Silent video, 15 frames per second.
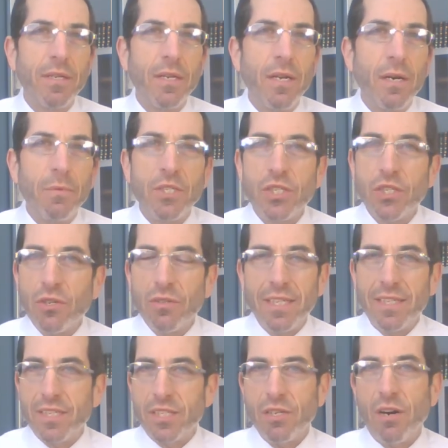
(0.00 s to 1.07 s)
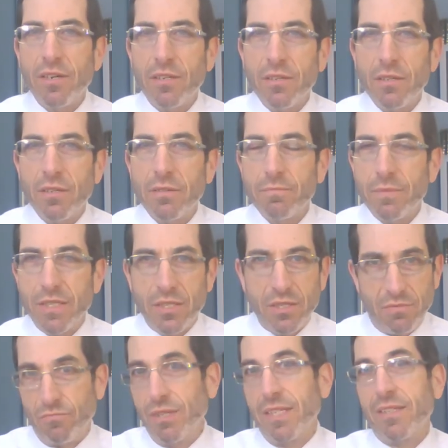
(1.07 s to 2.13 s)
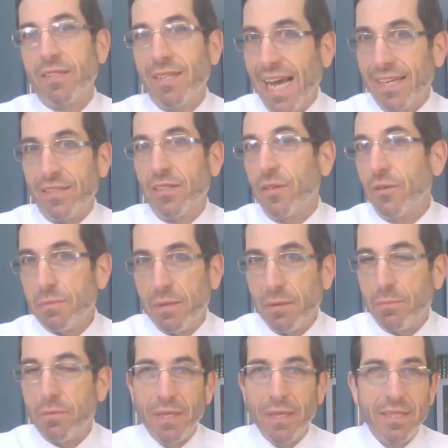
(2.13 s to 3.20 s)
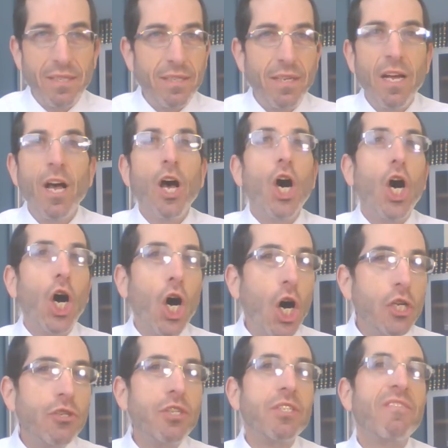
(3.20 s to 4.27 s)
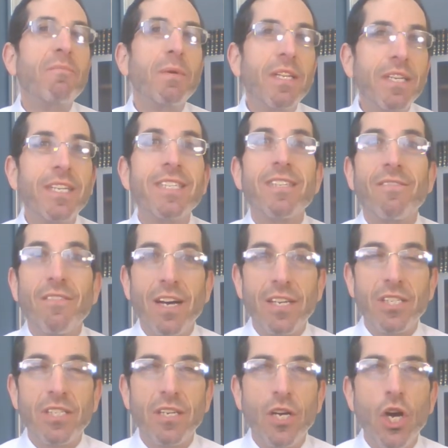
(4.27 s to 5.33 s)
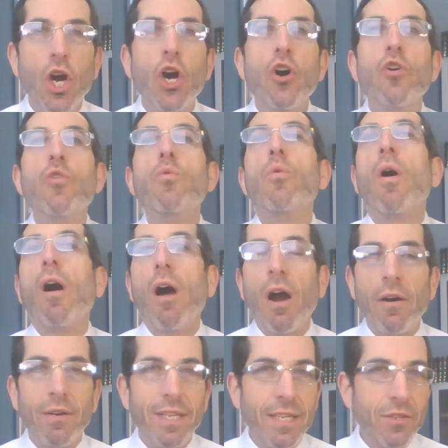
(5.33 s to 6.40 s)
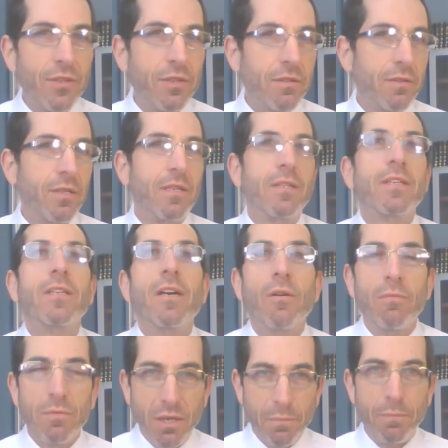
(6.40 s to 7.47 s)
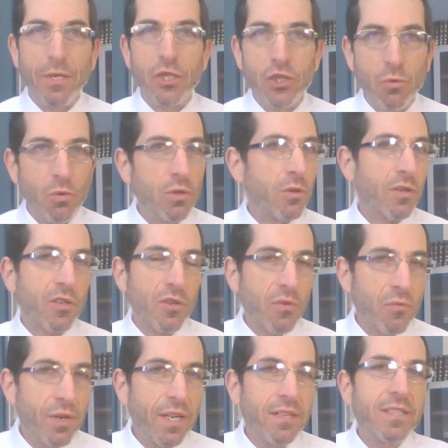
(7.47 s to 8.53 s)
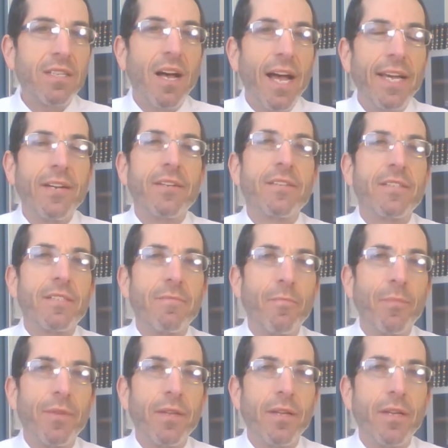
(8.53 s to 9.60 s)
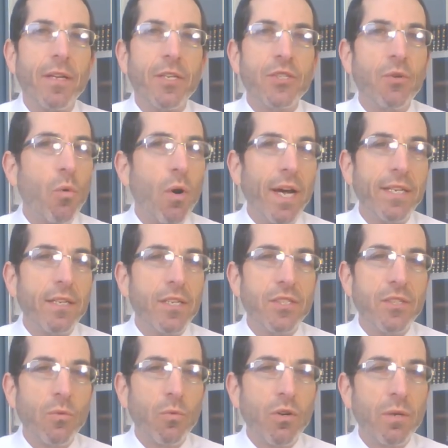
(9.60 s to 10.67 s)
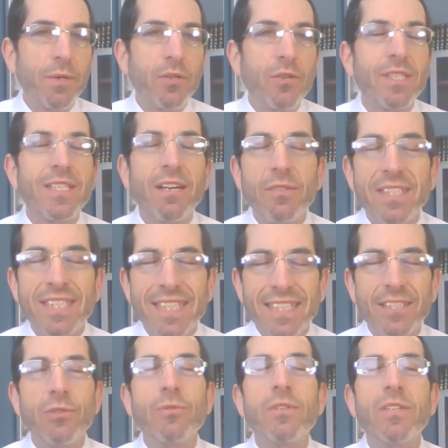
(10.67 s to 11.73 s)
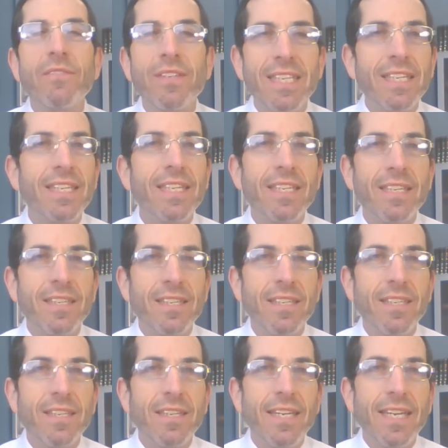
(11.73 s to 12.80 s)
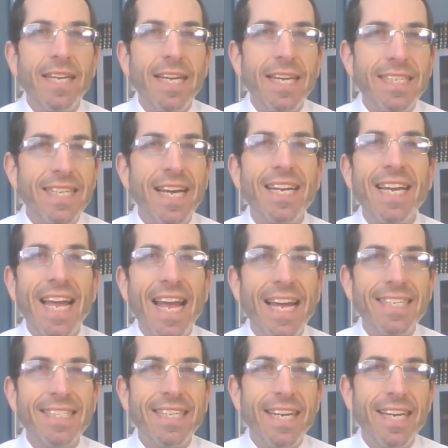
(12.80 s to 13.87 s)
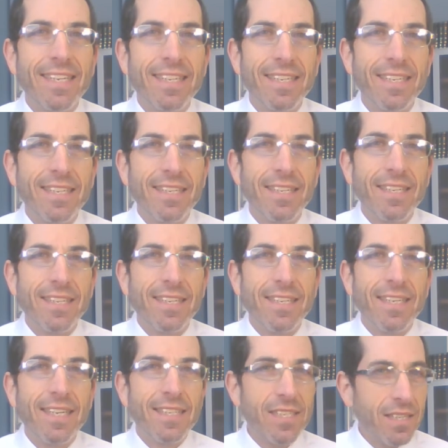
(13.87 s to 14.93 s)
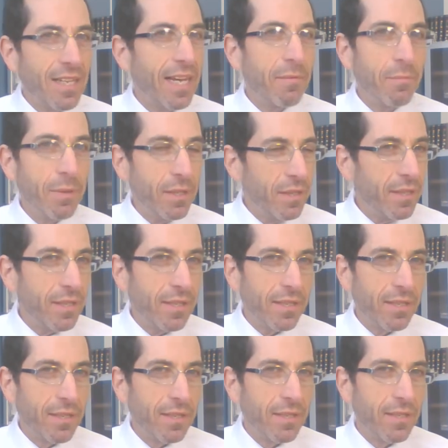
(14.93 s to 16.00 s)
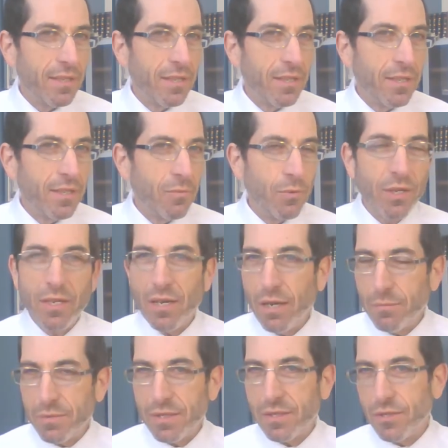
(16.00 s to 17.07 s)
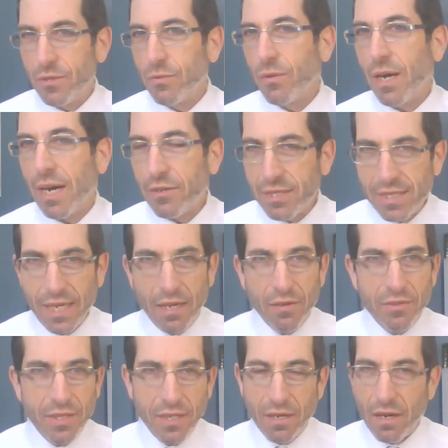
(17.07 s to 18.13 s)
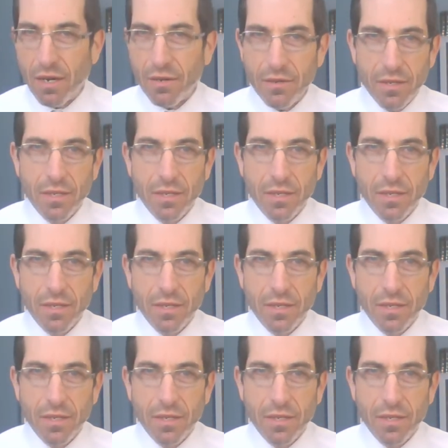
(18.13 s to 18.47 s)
But certainly, this article is written not to those people, to the hundreds of millions of us who are either you know habitual or career dieters. So why doesn't it work? Because intuitive eating is not an asset; it's a liability when it comes to ourselves and our